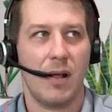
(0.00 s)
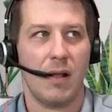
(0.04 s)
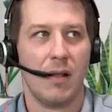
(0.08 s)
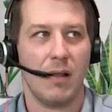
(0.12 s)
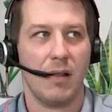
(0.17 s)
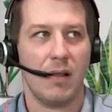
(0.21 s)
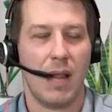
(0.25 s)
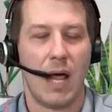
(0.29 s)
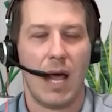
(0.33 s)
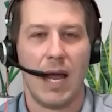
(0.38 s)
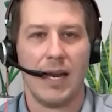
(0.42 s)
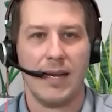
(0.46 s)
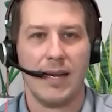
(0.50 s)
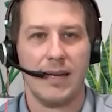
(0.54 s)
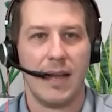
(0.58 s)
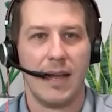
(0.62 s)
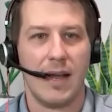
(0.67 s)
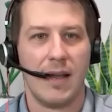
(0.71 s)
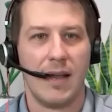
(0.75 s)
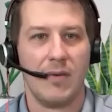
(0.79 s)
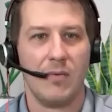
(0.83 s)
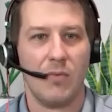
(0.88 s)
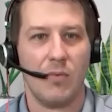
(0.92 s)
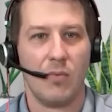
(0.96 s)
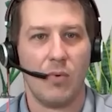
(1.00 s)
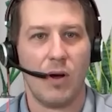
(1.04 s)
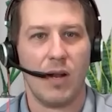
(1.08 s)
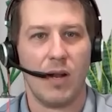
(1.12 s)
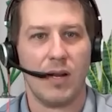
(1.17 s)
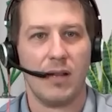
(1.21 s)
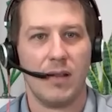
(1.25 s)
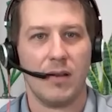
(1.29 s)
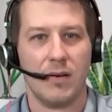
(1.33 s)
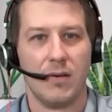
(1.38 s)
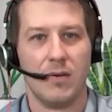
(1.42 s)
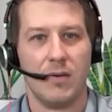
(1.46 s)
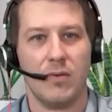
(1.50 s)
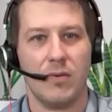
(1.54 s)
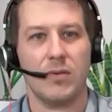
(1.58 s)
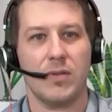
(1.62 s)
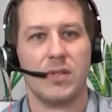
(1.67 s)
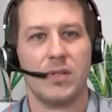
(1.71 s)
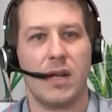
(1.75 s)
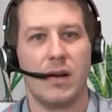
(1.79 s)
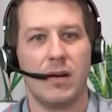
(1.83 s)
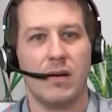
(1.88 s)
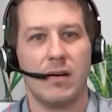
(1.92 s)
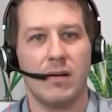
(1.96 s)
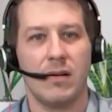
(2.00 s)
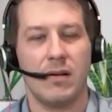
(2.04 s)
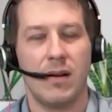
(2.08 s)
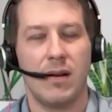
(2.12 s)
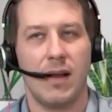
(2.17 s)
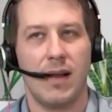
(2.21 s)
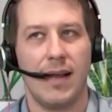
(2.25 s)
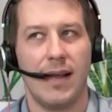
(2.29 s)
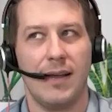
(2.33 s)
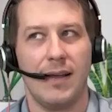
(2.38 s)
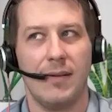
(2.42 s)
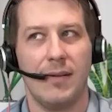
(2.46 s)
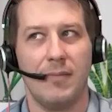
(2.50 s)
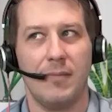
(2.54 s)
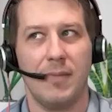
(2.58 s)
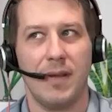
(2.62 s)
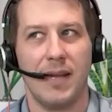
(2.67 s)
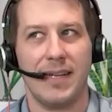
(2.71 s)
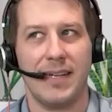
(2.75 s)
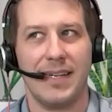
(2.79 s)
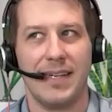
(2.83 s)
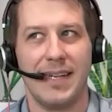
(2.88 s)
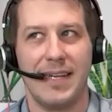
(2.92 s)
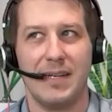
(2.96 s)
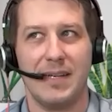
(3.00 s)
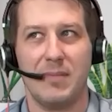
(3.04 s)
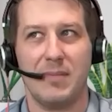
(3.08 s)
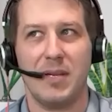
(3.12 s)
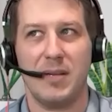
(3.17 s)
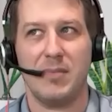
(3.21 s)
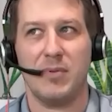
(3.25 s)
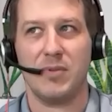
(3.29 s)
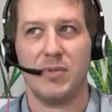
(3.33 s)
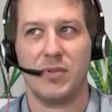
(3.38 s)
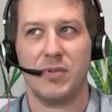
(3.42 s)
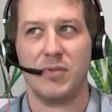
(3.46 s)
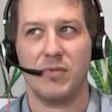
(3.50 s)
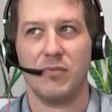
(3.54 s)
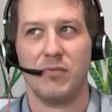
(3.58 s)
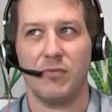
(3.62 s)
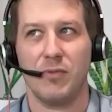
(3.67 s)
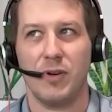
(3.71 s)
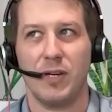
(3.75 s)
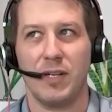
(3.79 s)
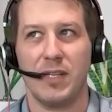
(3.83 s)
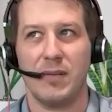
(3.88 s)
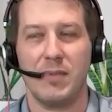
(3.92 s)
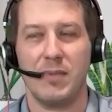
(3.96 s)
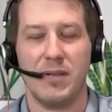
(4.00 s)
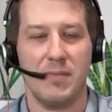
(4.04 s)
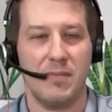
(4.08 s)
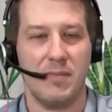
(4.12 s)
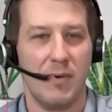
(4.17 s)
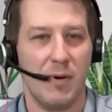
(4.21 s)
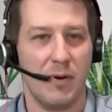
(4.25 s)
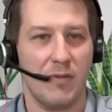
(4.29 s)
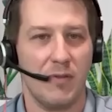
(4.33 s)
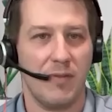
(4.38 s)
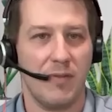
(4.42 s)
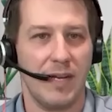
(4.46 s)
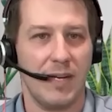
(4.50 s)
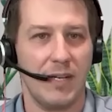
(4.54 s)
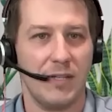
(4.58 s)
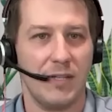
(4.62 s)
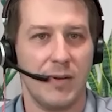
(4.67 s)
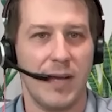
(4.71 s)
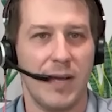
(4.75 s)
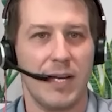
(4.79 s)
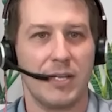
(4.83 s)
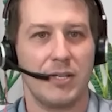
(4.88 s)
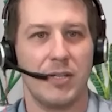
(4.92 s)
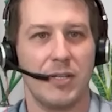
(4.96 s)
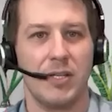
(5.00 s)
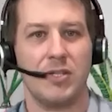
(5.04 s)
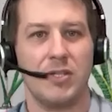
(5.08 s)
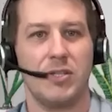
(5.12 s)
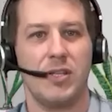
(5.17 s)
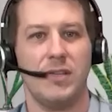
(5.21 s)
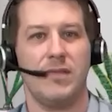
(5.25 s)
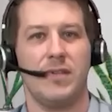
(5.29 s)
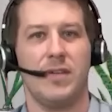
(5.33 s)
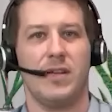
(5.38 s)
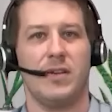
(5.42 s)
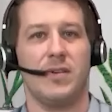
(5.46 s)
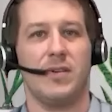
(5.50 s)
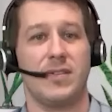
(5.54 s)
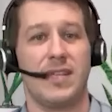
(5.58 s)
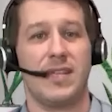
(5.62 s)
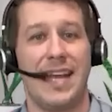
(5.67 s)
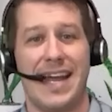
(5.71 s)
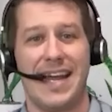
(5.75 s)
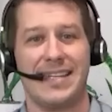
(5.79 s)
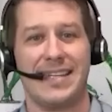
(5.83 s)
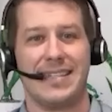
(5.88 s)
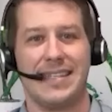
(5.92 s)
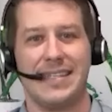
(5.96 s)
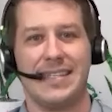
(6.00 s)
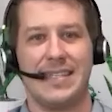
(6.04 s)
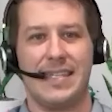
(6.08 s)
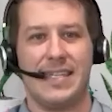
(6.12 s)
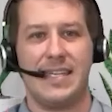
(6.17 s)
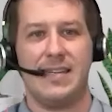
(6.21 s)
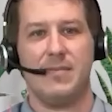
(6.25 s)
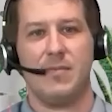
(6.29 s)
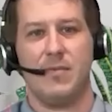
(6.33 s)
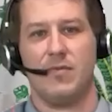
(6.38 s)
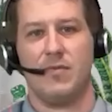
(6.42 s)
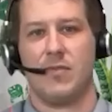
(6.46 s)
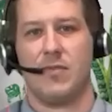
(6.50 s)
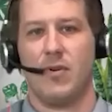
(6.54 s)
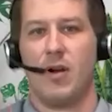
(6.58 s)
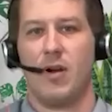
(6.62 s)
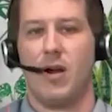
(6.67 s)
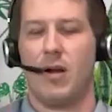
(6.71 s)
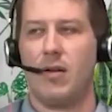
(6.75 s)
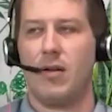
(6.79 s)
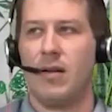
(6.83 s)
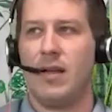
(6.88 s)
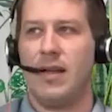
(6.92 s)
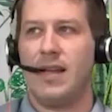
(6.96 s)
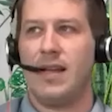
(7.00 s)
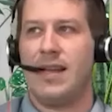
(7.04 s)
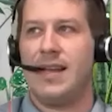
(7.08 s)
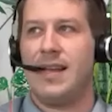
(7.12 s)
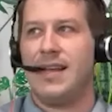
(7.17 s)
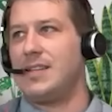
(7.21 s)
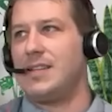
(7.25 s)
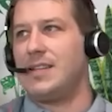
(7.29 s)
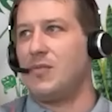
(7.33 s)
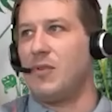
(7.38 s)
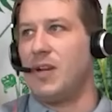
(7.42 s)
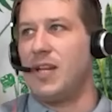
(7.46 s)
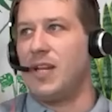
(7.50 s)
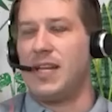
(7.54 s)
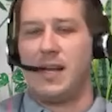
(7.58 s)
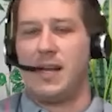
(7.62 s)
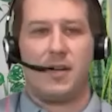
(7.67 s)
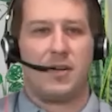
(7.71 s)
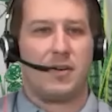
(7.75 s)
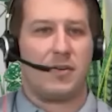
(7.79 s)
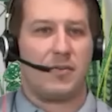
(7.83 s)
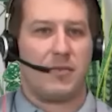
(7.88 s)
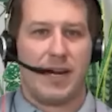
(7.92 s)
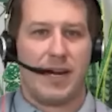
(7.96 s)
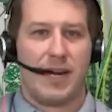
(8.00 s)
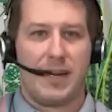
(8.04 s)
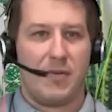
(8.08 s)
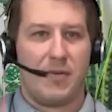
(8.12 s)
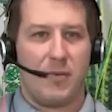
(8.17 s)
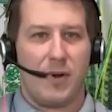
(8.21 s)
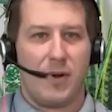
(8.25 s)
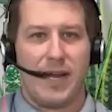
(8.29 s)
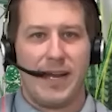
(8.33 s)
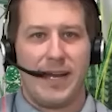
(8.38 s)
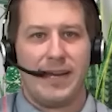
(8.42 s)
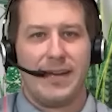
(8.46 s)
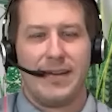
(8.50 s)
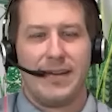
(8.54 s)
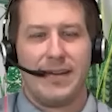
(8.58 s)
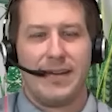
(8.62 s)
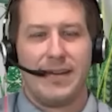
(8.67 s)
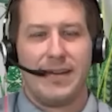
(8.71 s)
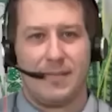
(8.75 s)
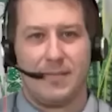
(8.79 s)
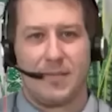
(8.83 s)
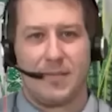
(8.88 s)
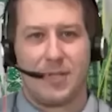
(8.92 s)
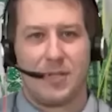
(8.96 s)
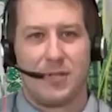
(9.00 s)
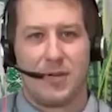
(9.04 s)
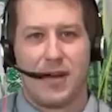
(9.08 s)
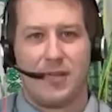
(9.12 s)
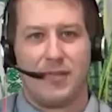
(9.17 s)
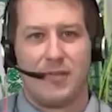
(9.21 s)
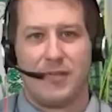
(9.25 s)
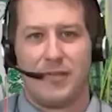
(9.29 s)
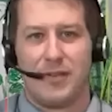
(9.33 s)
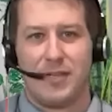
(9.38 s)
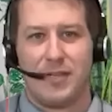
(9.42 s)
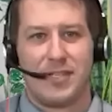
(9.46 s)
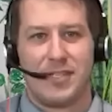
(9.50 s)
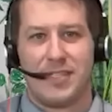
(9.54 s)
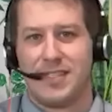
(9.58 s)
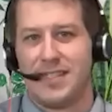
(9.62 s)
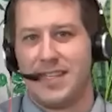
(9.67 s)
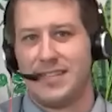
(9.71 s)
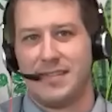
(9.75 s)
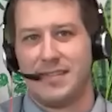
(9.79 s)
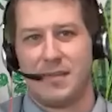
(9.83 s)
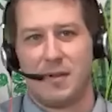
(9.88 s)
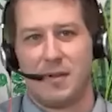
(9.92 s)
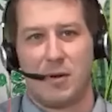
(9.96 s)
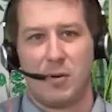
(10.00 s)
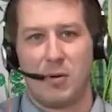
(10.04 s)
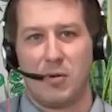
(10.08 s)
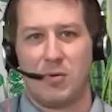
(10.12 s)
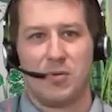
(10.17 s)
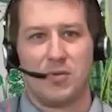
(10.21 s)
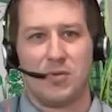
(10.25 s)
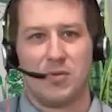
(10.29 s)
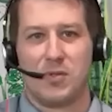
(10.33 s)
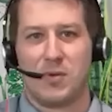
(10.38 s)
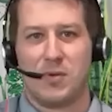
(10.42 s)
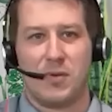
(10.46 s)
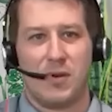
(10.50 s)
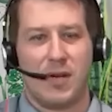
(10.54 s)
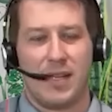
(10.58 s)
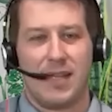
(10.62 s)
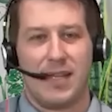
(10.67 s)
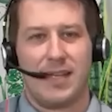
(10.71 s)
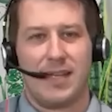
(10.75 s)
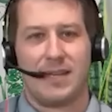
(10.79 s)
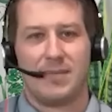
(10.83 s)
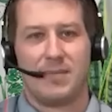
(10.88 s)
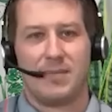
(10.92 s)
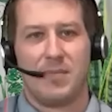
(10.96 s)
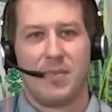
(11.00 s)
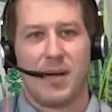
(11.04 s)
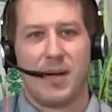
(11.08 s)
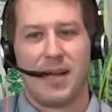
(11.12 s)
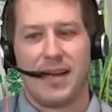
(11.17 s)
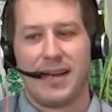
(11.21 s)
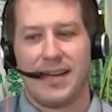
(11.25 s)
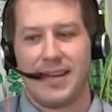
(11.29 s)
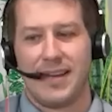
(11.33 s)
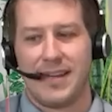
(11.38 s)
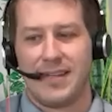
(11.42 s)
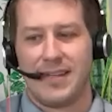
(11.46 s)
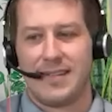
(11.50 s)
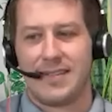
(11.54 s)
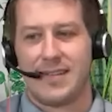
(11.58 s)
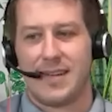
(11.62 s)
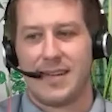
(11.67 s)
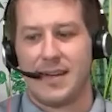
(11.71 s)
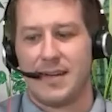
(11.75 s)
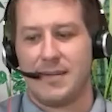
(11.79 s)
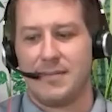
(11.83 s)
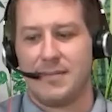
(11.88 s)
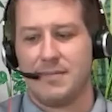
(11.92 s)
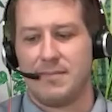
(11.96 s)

aligned on what the goals are and getting people to really be motivated to actually achieve those as a team overall, it's a really underrated way to drive efficiency. It's a little old school, I think, but it's